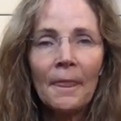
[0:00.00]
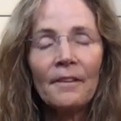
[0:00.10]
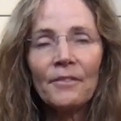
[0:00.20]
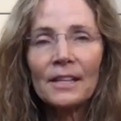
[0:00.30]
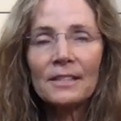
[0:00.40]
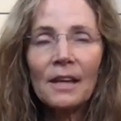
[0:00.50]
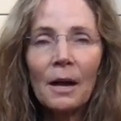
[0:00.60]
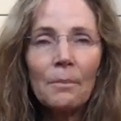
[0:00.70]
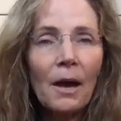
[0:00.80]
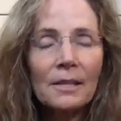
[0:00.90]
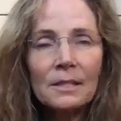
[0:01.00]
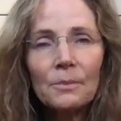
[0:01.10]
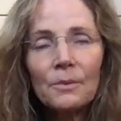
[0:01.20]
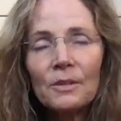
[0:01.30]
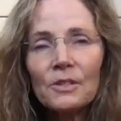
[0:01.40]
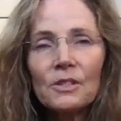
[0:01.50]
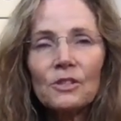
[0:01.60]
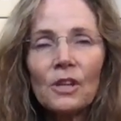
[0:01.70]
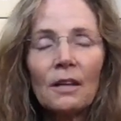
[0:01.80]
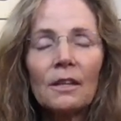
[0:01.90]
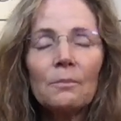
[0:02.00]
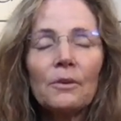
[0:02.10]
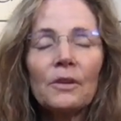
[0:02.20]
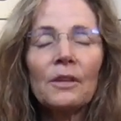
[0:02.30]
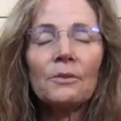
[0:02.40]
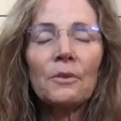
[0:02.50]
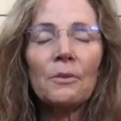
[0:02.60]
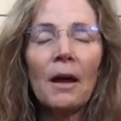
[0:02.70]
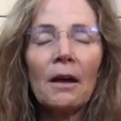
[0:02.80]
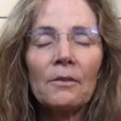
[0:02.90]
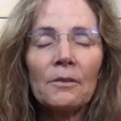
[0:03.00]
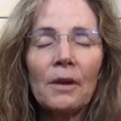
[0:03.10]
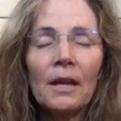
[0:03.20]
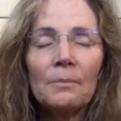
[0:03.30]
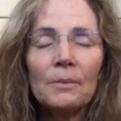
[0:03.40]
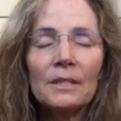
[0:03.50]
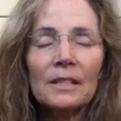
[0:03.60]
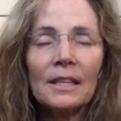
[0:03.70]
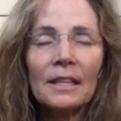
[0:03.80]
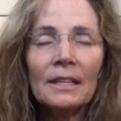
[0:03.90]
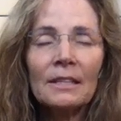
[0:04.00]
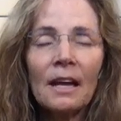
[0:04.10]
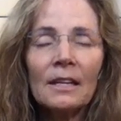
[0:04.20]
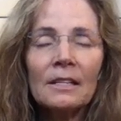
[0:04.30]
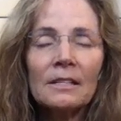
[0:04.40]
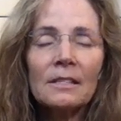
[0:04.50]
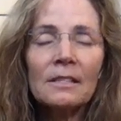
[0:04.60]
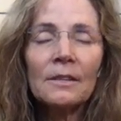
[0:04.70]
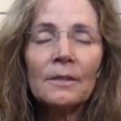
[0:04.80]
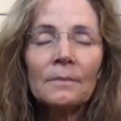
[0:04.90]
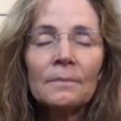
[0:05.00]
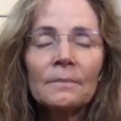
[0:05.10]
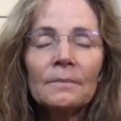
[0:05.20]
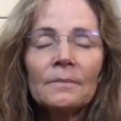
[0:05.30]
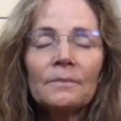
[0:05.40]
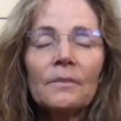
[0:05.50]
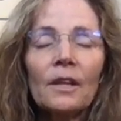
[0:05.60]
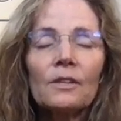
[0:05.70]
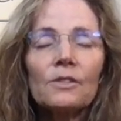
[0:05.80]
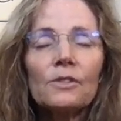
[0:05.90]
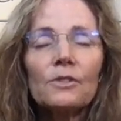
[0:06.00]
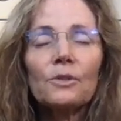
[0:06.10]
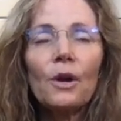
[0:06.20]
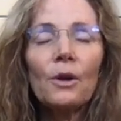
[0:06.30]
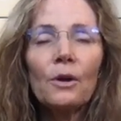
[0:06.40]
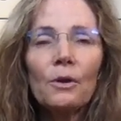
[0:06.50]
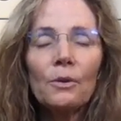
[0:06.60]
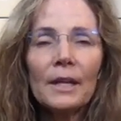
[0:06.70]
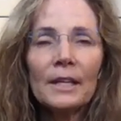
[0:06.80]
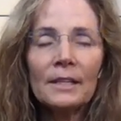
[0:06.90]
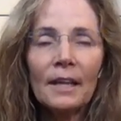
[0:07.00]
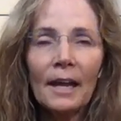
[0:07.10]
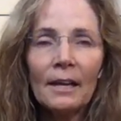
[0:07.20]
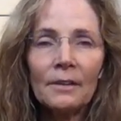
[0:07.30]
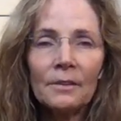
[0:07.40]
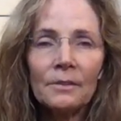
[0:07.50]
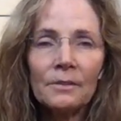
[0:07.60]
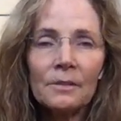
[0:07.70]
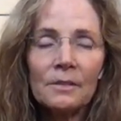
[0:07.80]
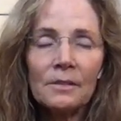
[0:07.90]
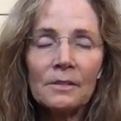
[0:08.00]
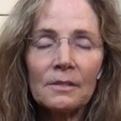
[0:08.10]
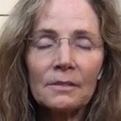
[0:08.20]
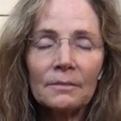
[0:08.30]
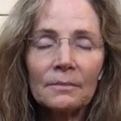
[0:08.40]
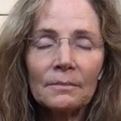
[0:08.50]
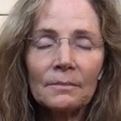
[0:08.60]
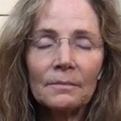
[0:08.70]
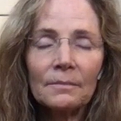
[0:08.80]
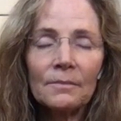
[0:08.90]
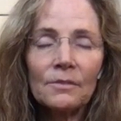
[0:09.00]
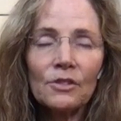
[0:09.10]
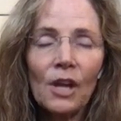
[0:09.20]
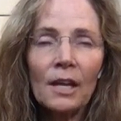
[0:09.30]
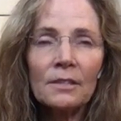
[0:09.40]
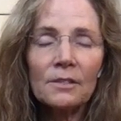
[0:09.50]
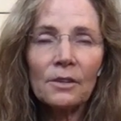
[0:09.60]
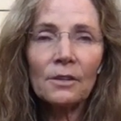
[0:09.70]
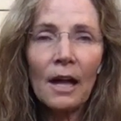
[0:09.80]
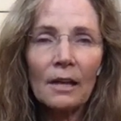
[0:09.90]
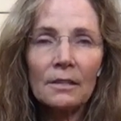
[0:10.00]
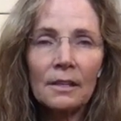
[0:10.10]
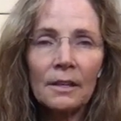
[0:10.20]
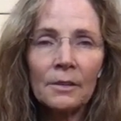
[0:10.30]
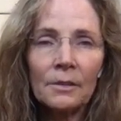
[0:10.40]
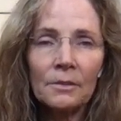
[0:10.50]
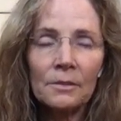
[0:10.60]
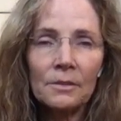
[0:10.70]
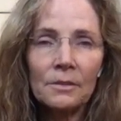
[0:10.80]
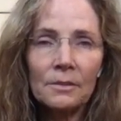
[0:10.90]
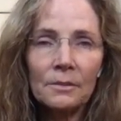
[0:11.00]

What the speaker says: If that's not possible, then just gently breathe through the mouth, right? But taking nice, slow inhales, gentle exhales.